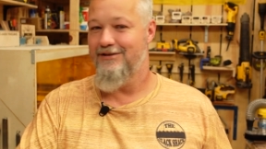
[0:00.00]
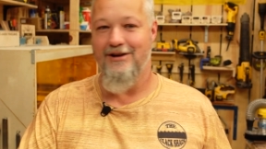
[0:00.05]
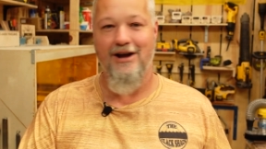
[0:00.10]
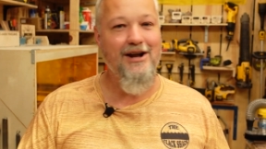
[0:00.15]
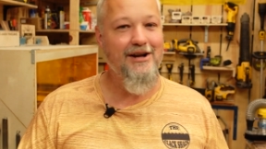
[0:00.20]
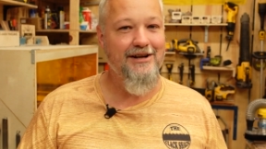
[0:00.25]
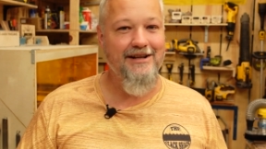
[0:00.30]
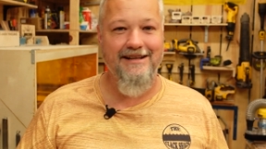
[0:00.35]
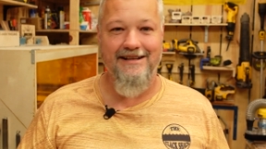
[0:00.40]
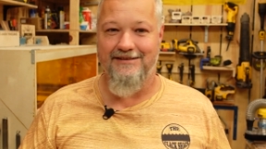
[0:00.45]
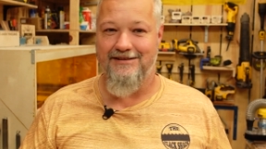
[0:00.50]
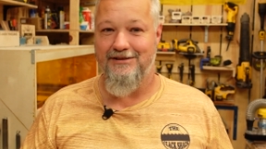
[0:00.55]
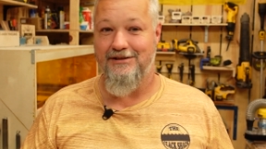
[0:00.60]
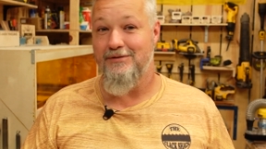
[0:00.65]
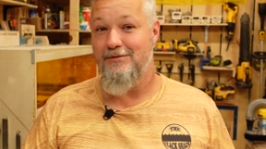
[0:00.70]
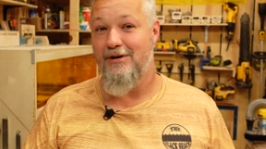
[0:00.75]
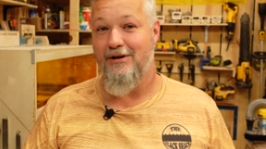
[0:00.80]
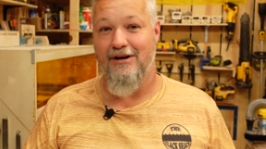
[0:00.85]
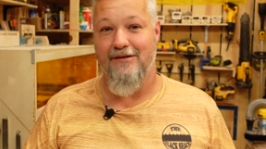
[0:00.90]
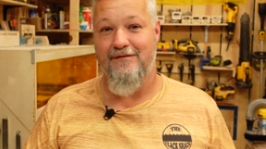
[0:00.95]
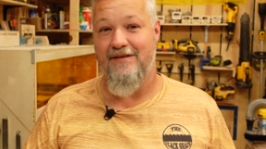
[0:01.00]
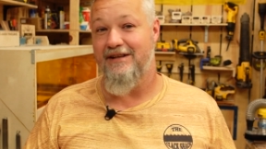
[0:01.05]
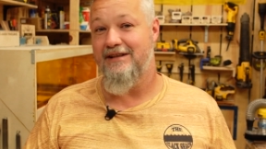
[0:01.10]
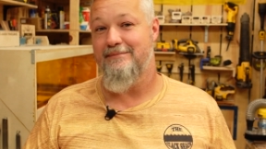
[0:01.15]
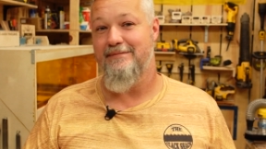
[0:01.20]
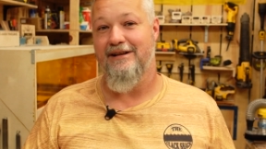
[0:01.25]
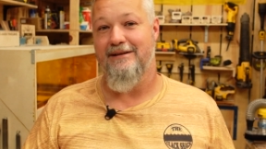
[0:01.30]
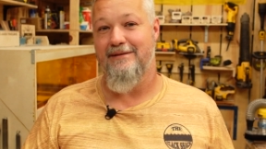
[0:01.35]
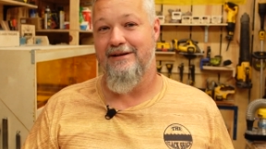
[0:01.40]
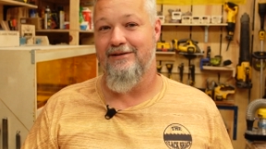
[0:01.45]
You're not going to get the
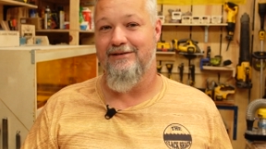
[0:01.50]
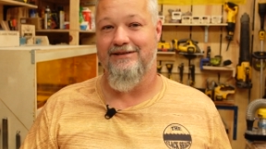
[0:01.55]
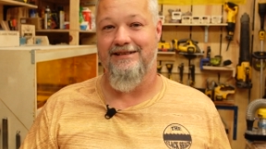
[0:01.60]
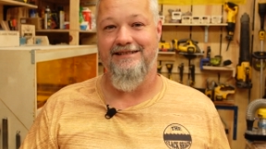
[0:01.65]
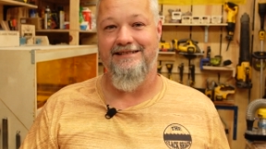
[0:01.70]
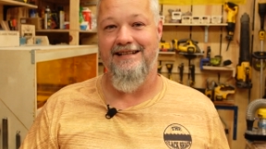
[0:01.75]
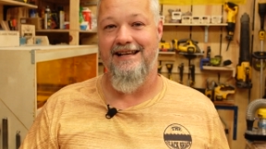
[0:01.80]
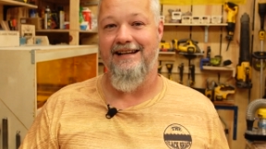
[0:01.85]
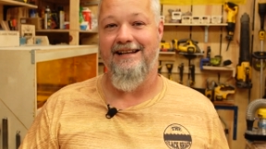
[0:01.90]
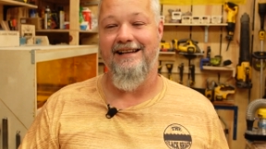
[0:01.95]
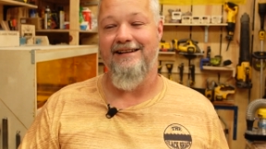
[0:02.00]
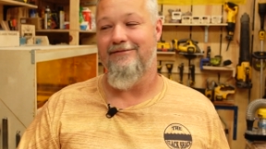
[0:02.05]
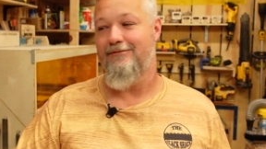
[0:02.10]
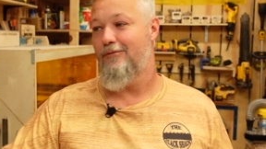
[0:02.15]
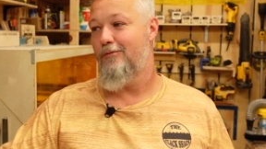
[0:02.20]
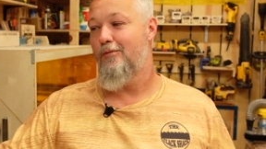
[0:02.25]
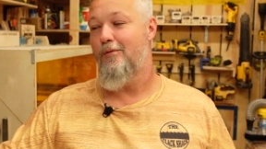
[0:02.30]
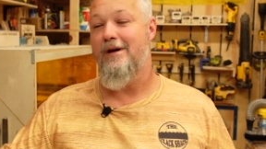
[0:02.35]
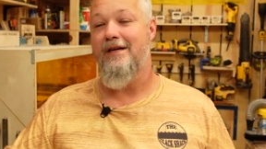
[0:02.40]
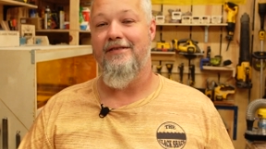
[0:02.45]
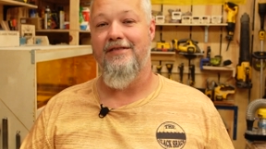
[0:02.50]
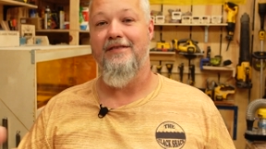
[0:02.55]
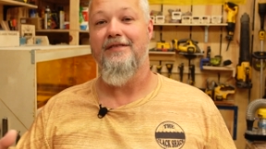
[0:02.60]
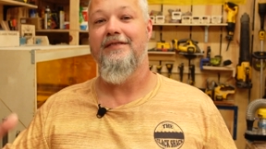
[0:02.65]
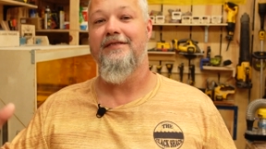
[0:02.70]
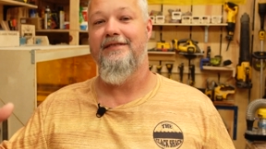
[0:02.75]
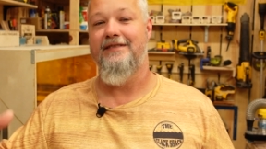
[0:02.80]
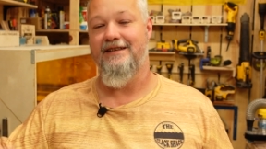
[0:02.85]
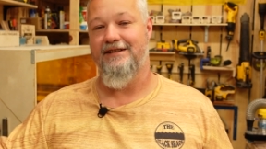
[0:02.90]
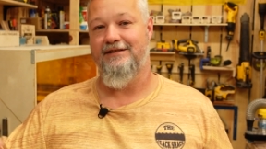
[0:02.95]
250 millimeters a second with
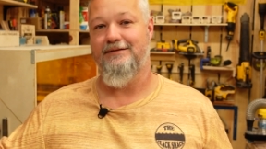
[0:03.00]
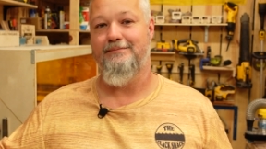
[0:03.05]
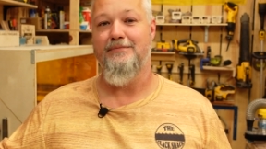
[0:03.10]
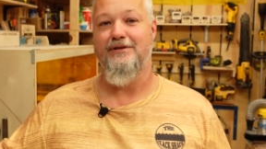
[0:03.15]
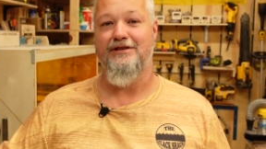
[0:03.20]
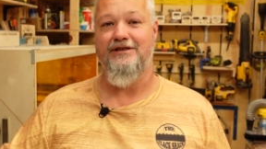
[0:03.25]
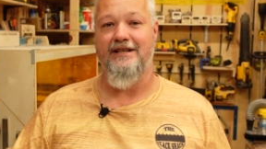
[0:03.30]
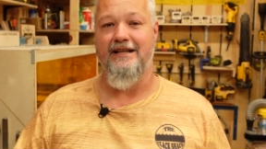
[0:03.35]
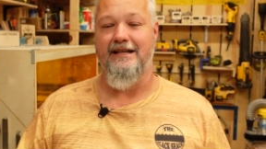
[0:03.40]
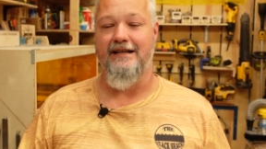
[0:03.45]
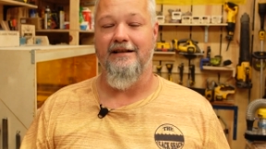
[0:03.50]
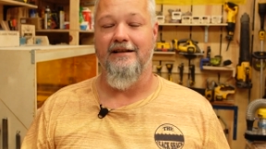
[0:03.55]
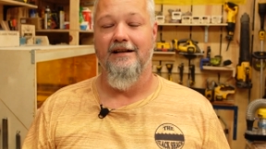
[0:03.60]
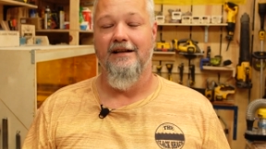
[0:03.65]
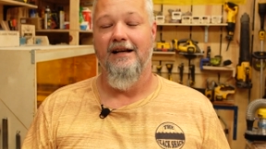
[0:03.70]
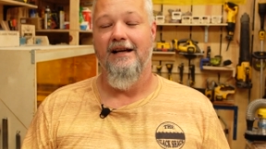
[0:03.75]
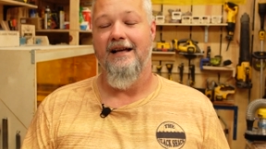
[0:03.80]
this machine.